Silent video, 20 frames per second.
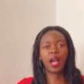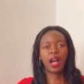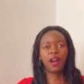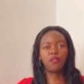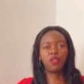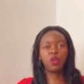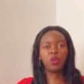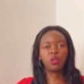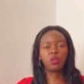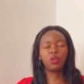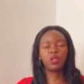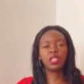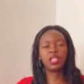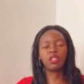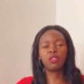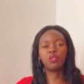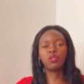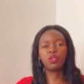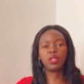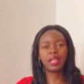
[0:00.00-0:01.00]
I've not gotten
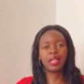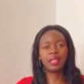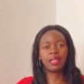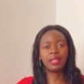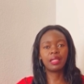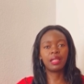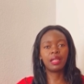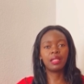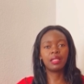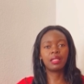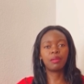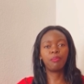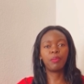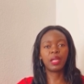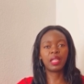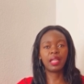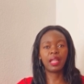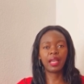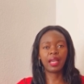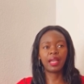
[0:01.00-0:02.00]
into the details,
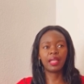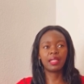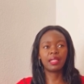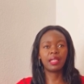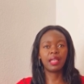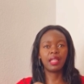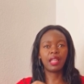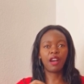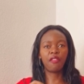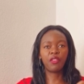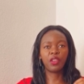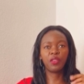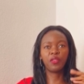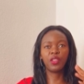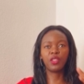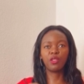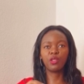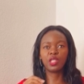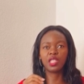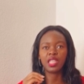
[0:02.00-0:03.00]
but like I said, I've
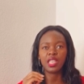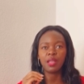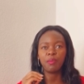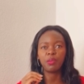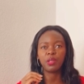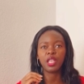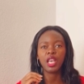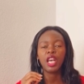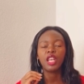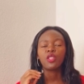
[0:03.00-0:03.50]
given you tips.